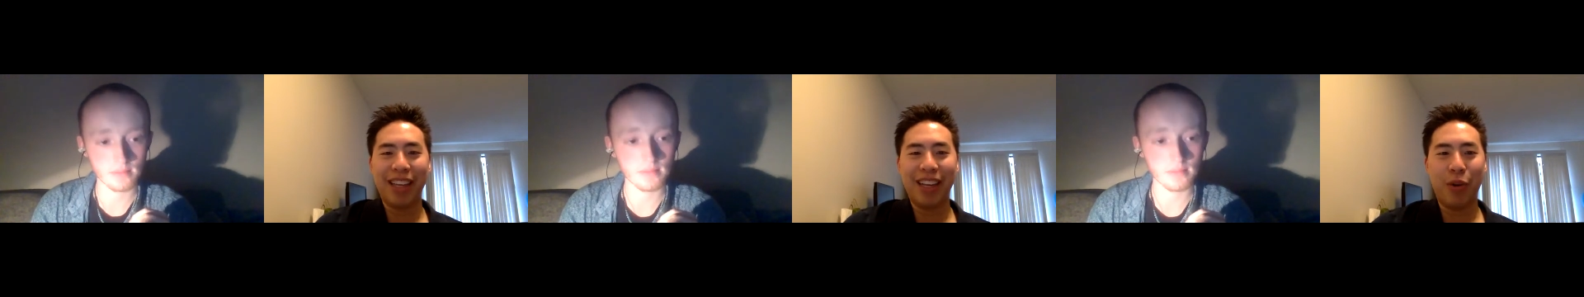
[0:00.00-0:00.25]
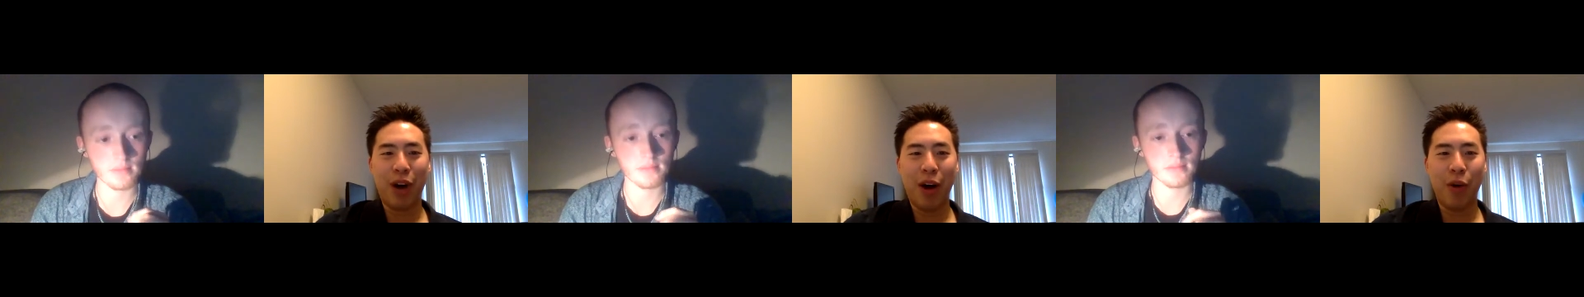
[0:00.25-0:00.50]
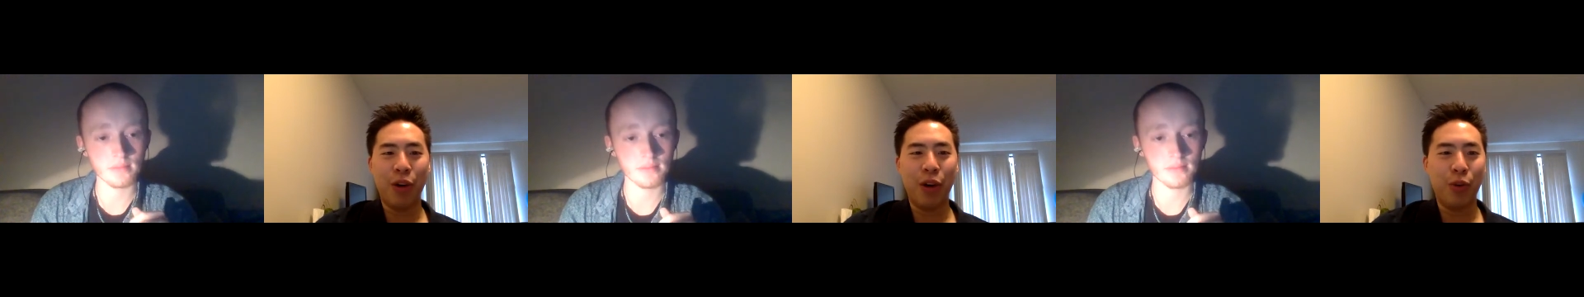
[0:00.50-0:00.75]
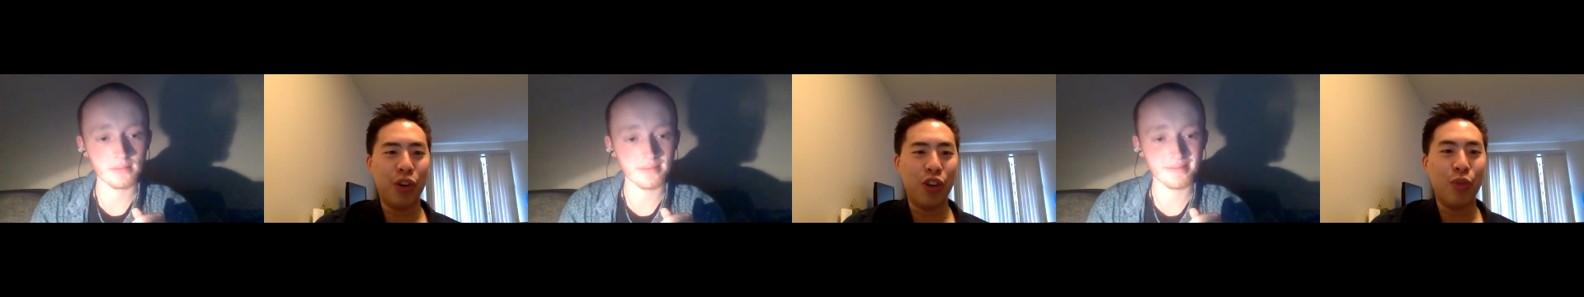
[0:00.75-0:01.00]
Speaker 1: you know, how
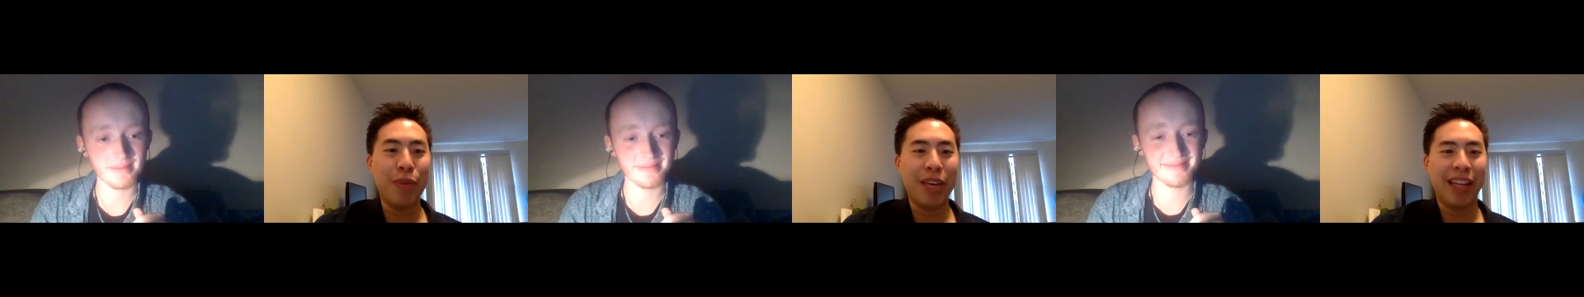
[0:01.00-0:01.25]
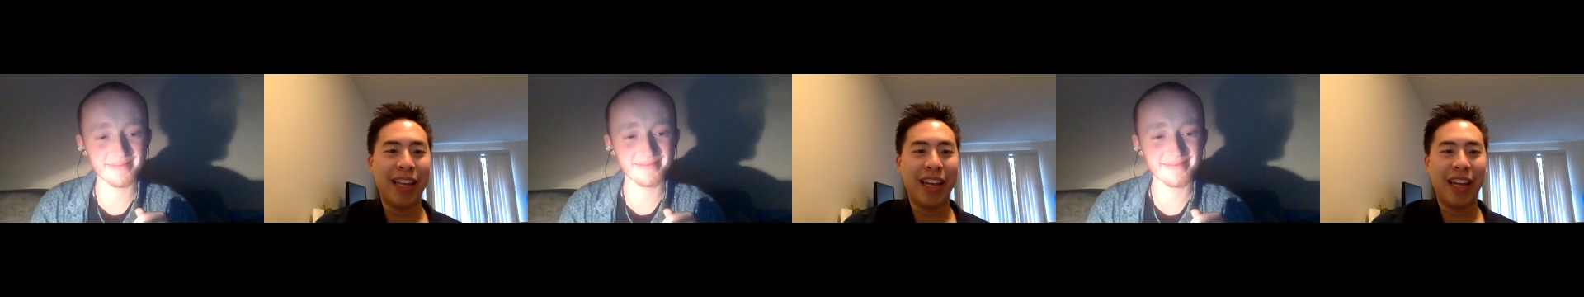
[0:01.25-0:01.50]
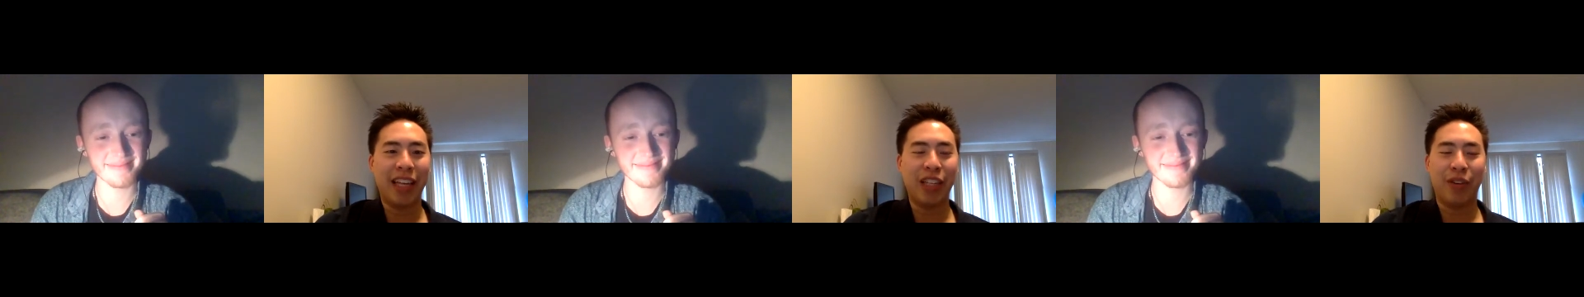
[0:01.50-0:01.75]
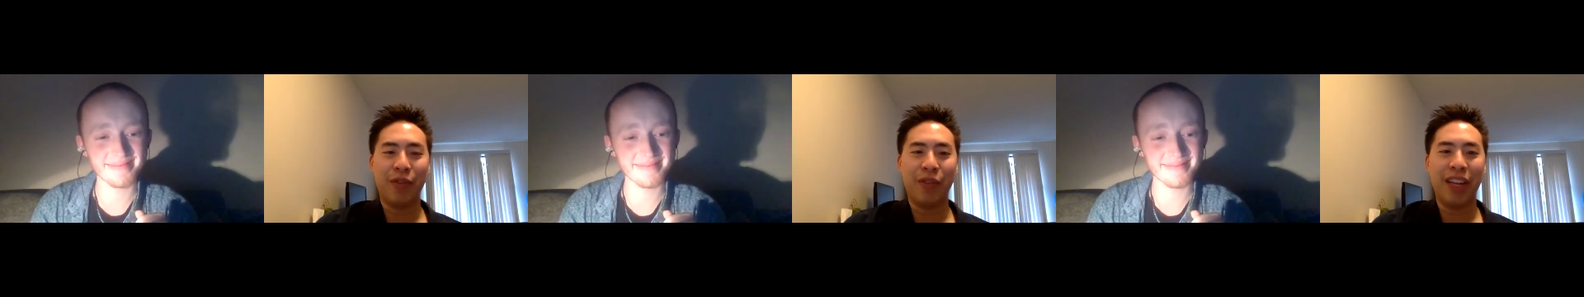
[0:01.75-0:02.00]
good would you be at that
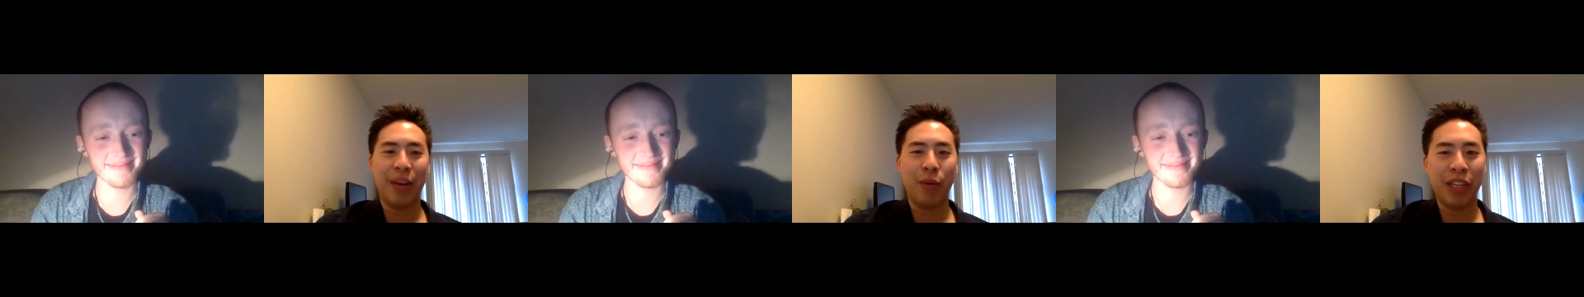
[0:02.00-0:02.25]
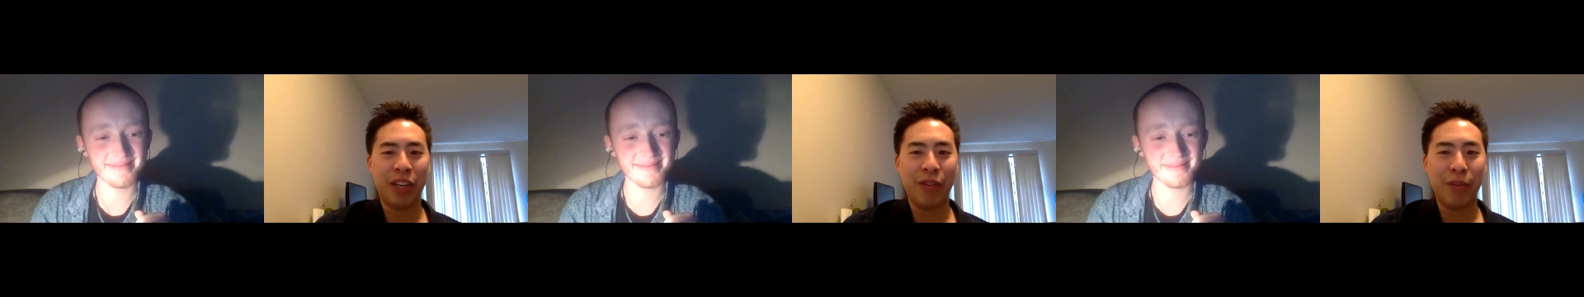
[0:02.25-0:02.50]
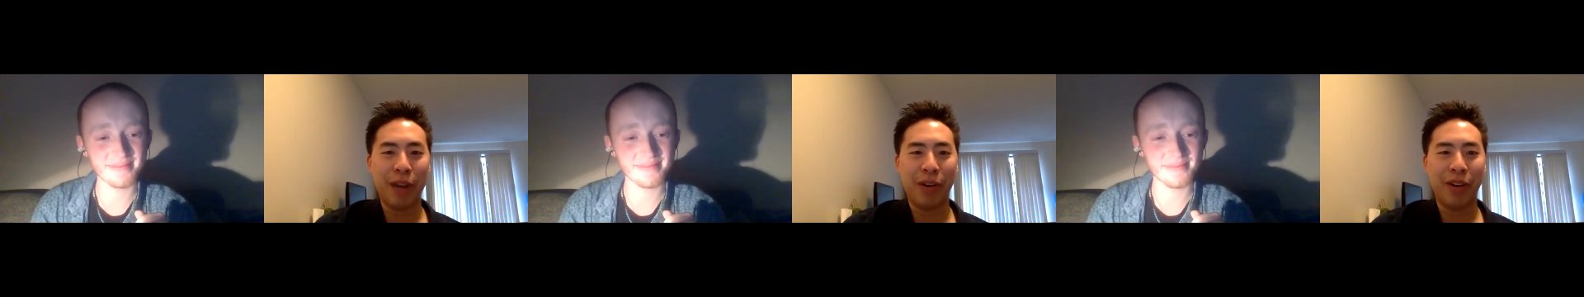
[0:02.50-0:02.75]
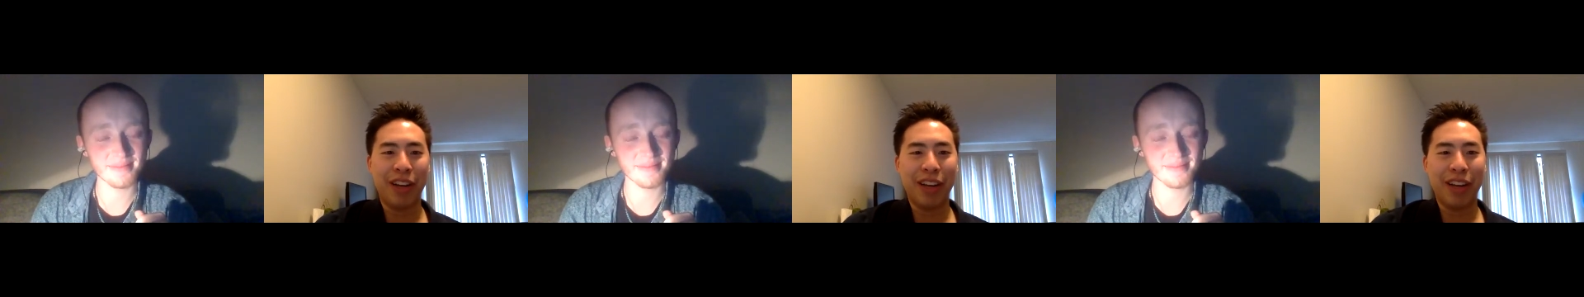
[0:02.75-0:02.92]
extrovert feeling 1 year from now?